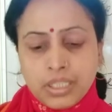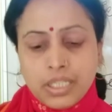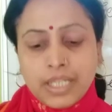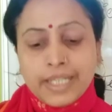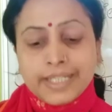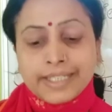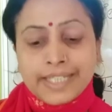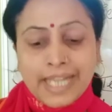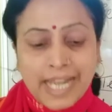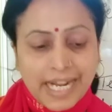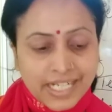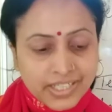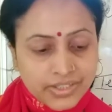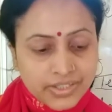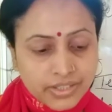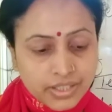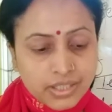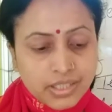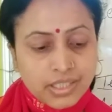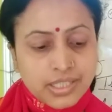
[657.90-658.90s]

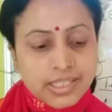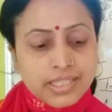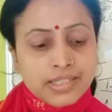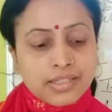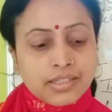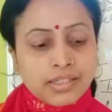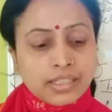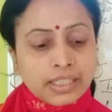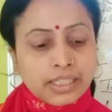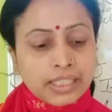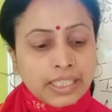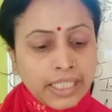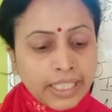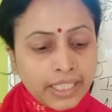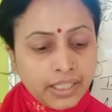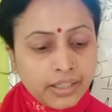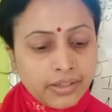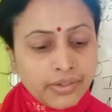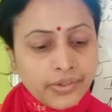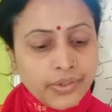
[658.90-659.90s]
cactus,
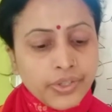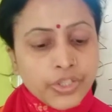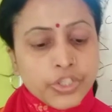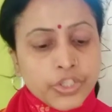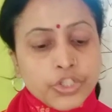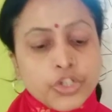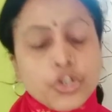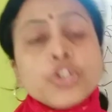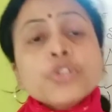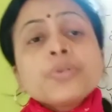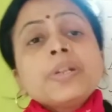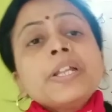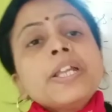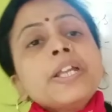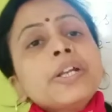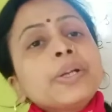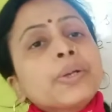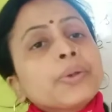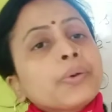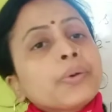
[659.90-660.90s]
kikar,
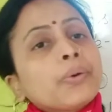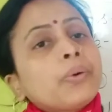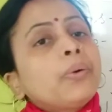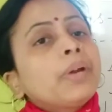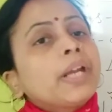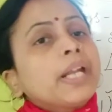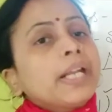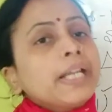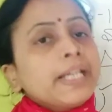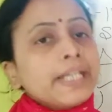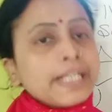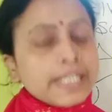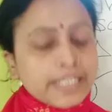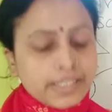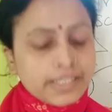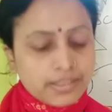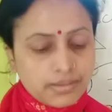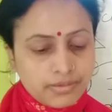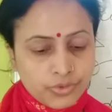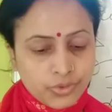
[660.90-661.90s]
usually grow in
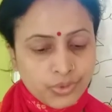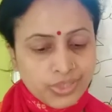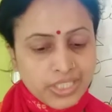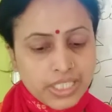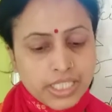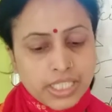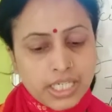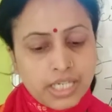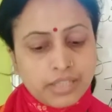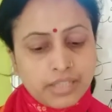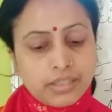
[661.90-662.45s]
desert. So these are the